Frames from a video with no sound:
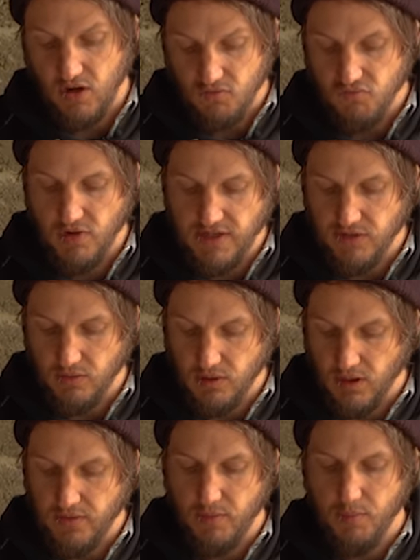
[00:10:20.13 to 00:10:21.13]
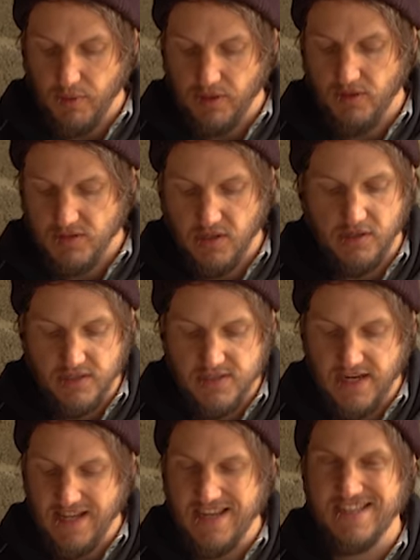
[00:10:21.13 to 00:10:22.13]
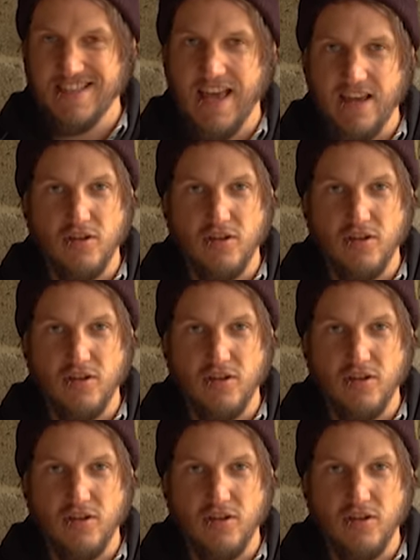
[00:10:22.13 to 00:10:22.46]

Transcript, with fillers: I really do like them because like I said, it's there.